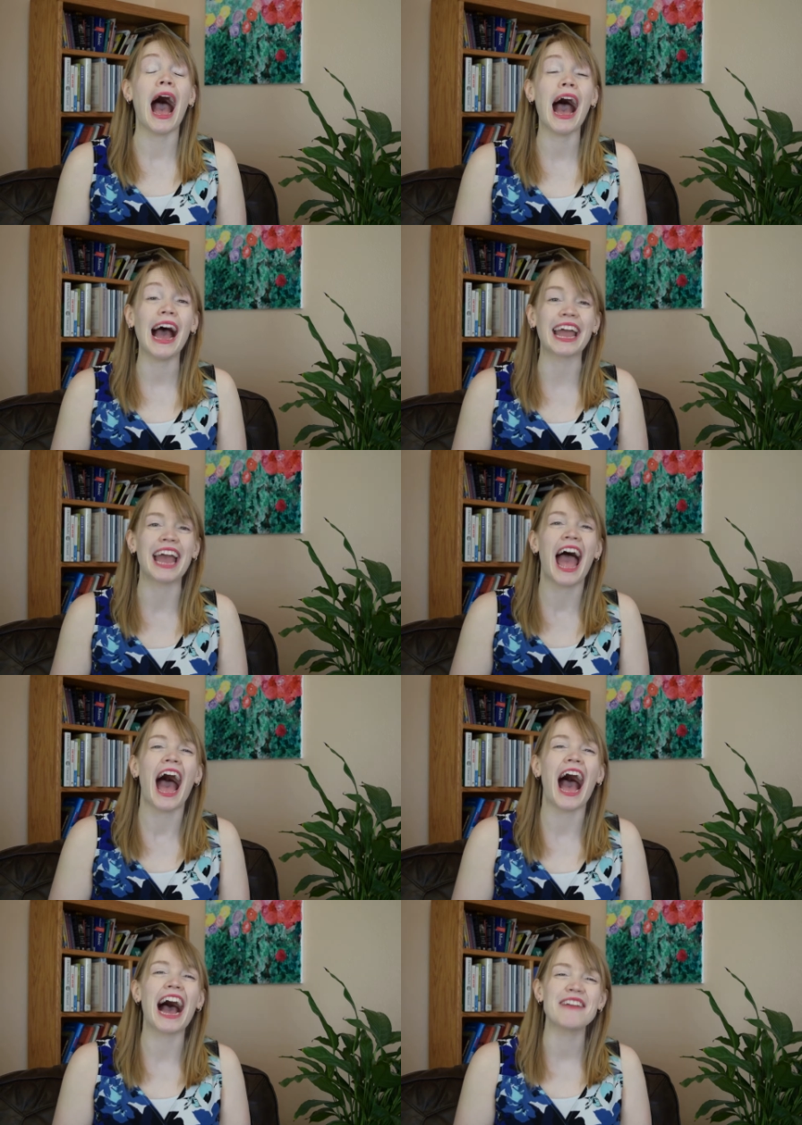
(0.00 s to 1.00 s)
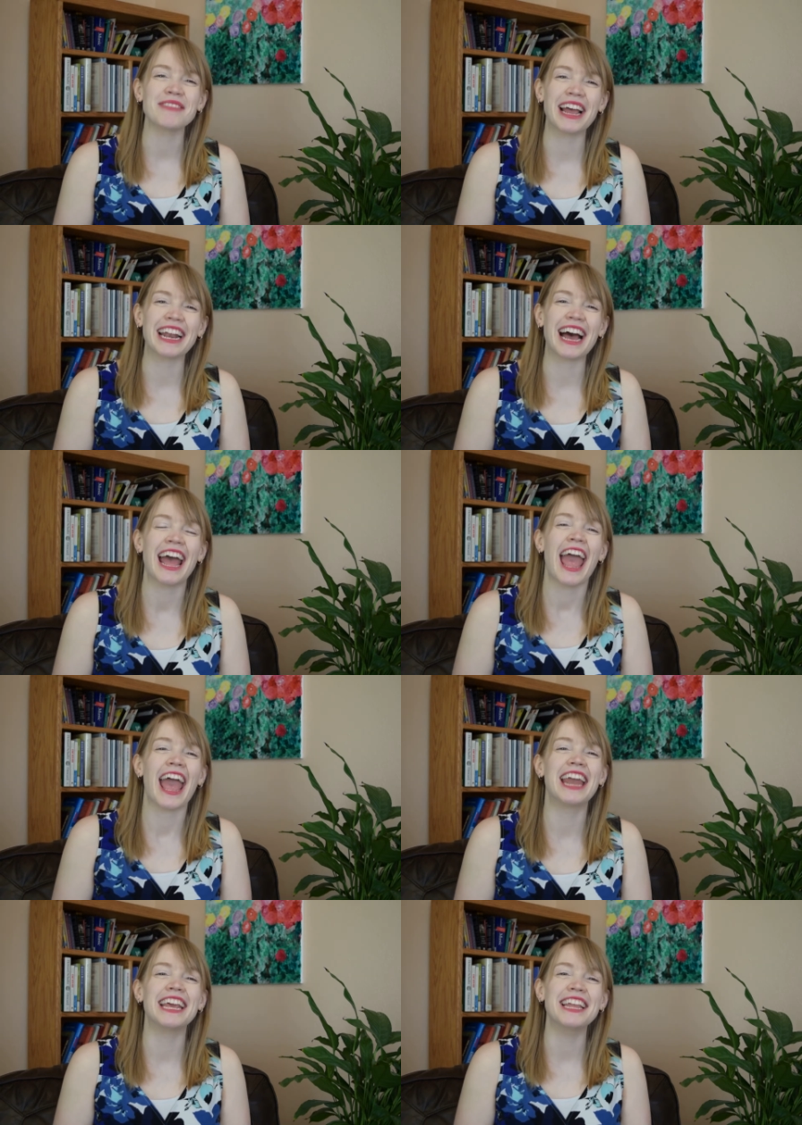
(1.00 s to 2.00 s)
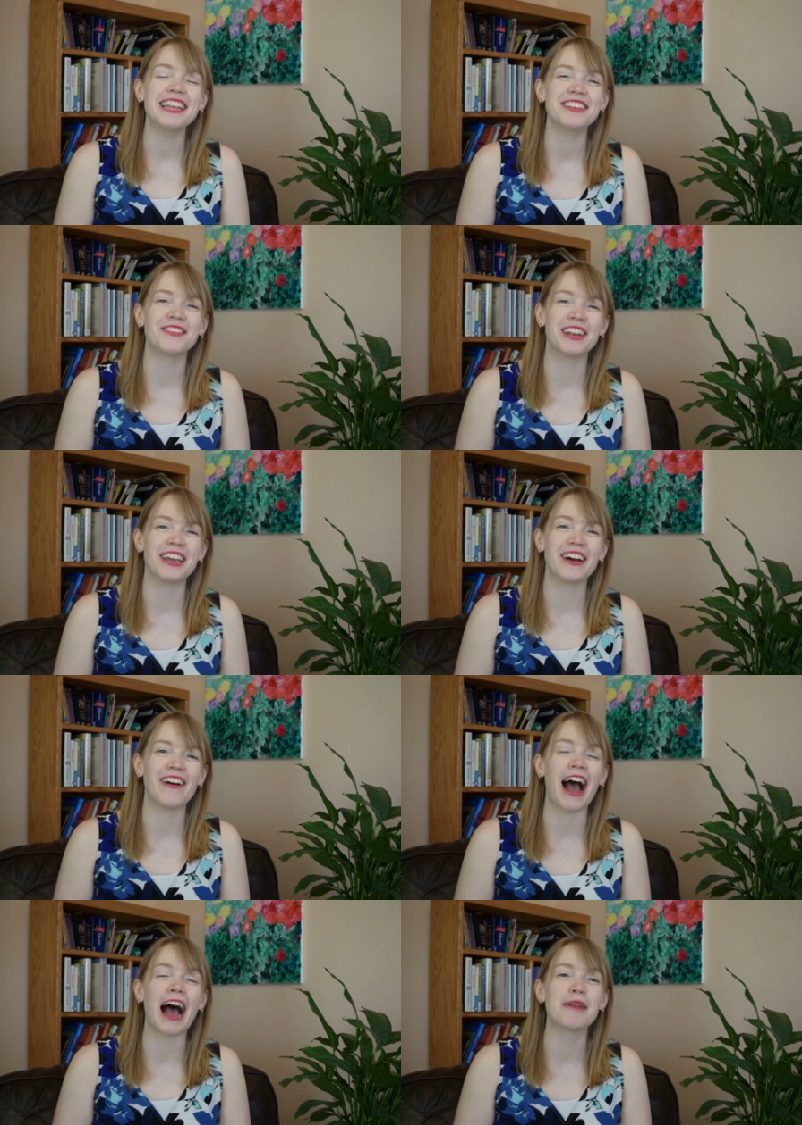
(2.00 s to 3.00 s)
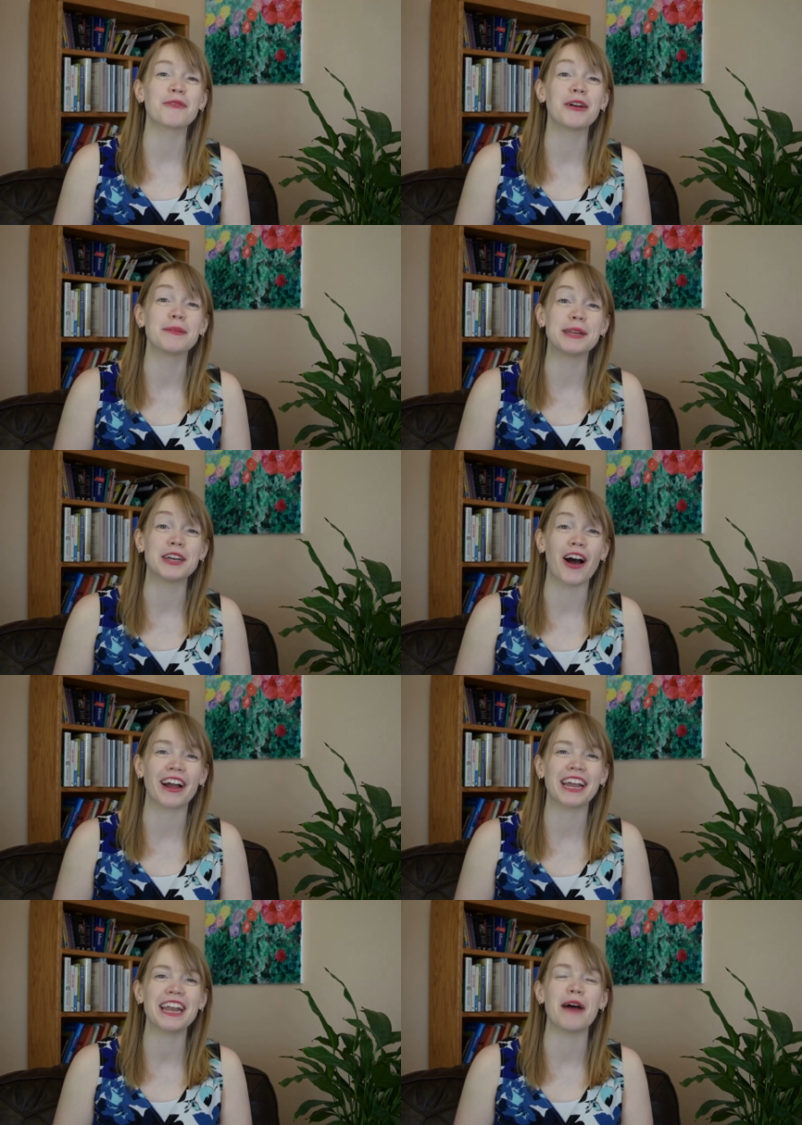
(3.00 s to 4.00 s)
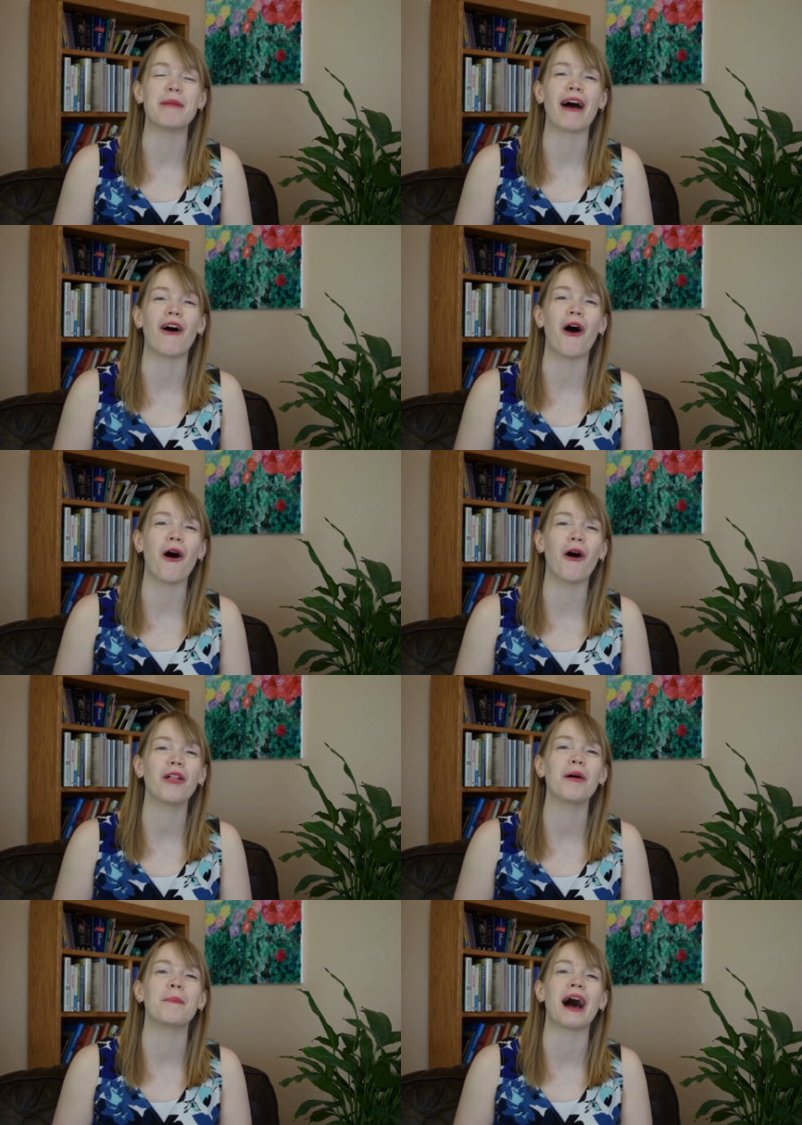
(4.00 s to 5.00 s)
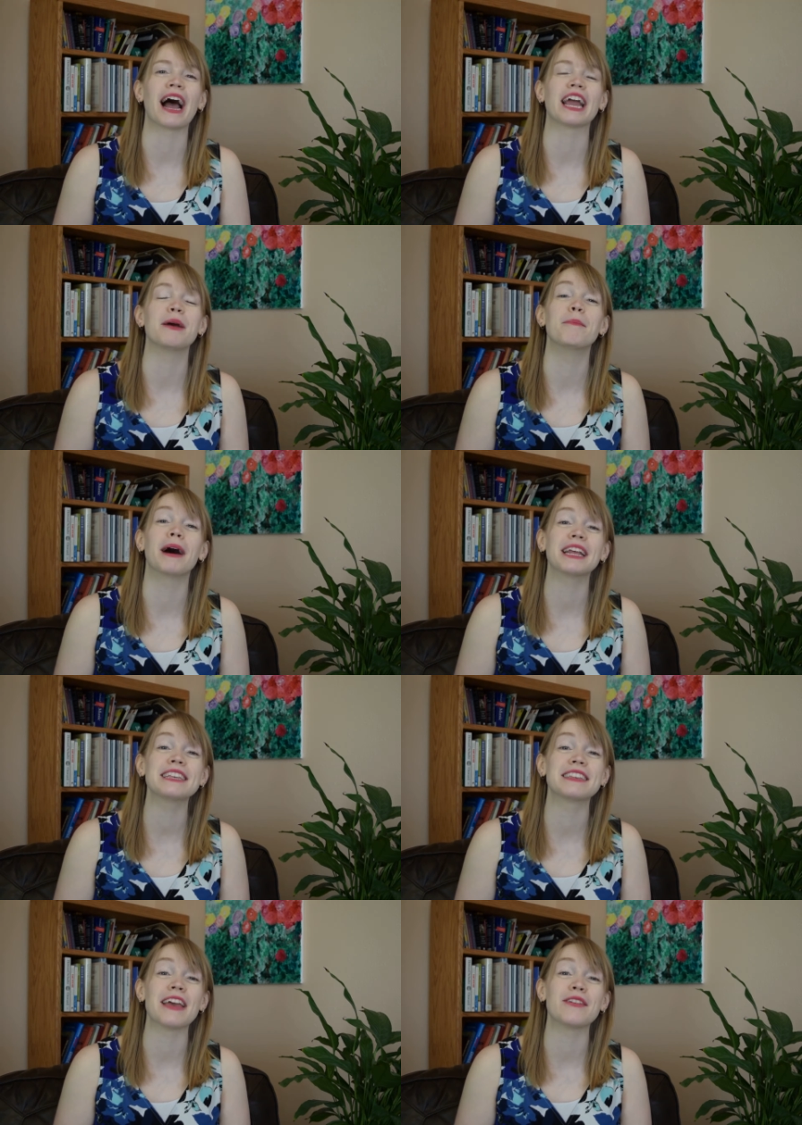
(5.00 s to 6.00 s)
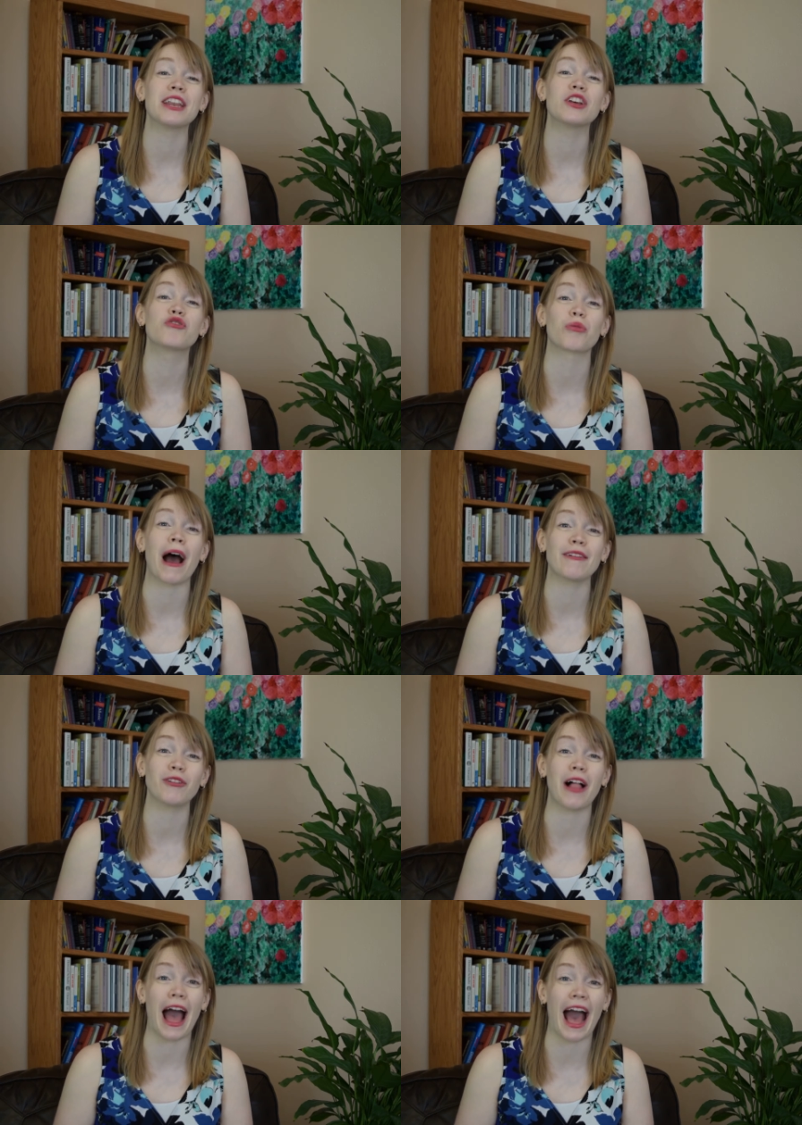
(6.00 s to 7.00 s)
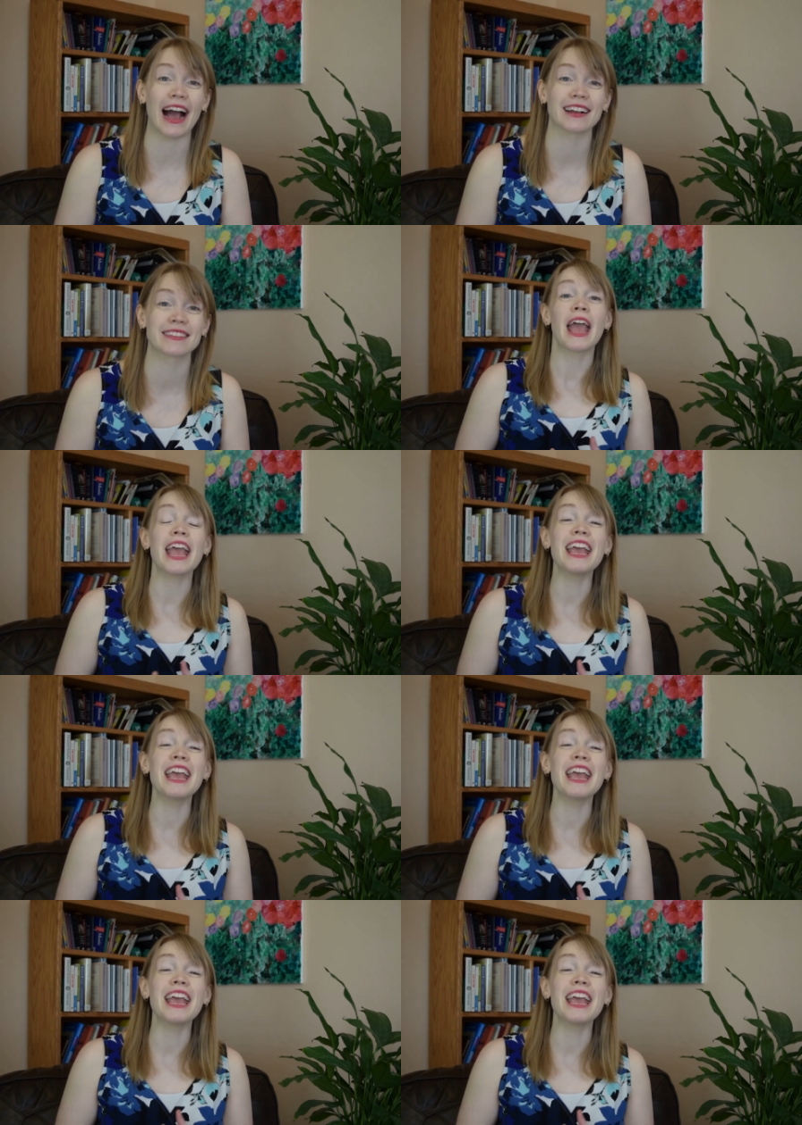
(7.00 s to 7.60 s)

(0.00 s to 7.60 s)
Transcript: Hi, I'm Lena, and in this video I'm going to be talking about all my money-saving travel hacks.